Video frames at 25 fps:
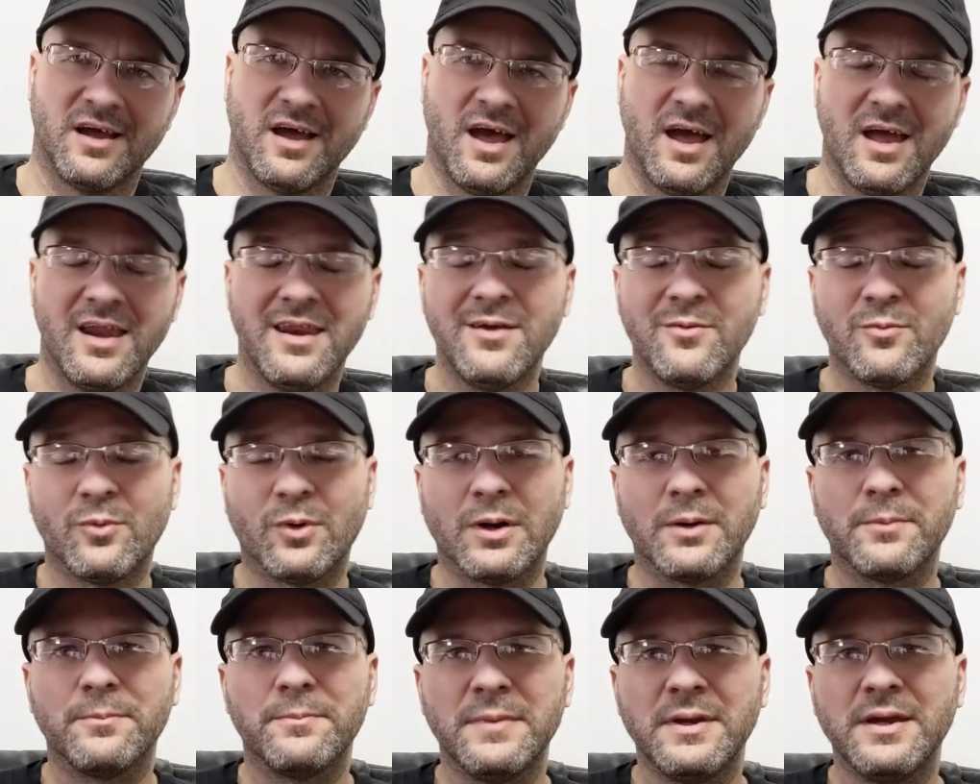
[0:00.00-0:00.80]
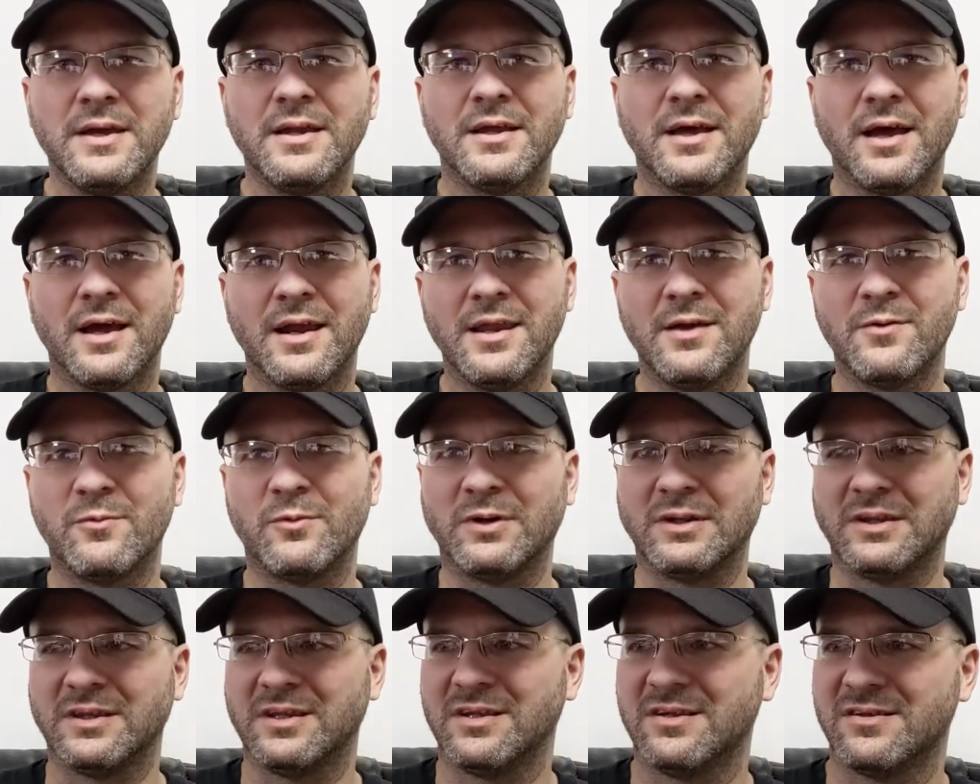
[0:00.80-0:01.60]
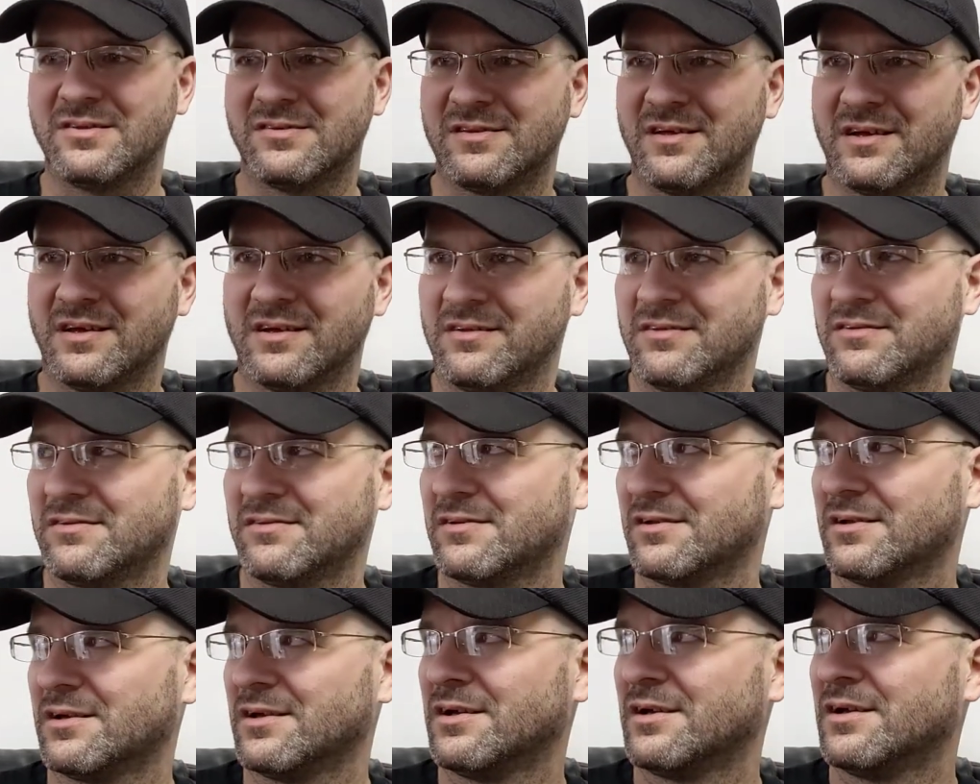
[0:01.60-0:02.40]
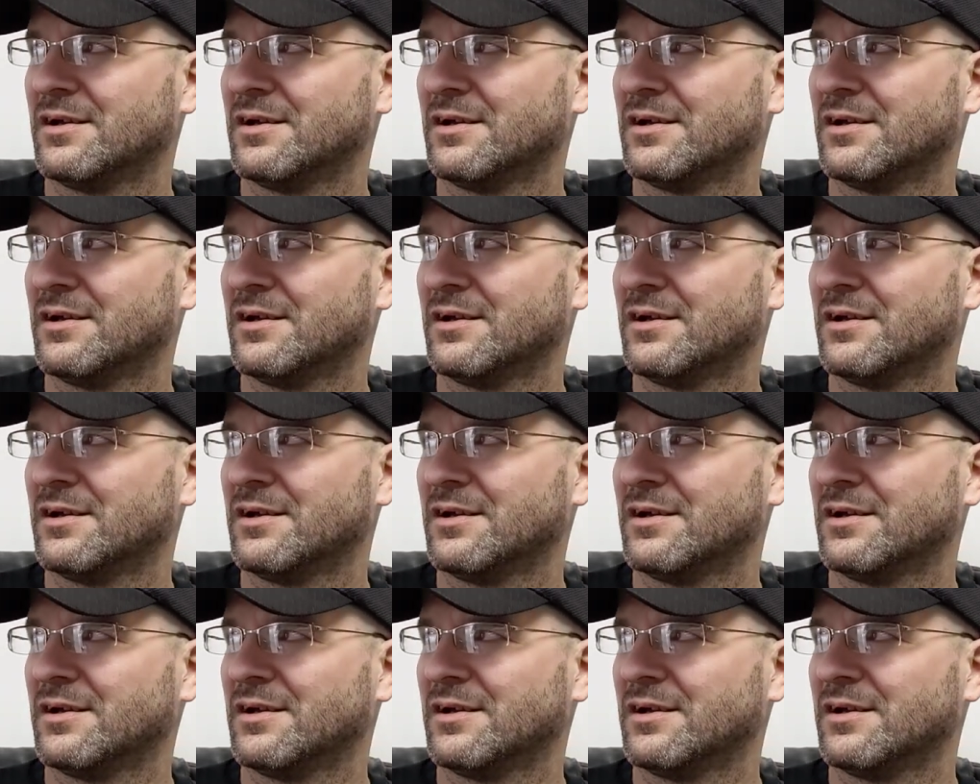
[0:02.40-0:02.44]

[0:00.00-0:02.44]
anyone meet anyone these days?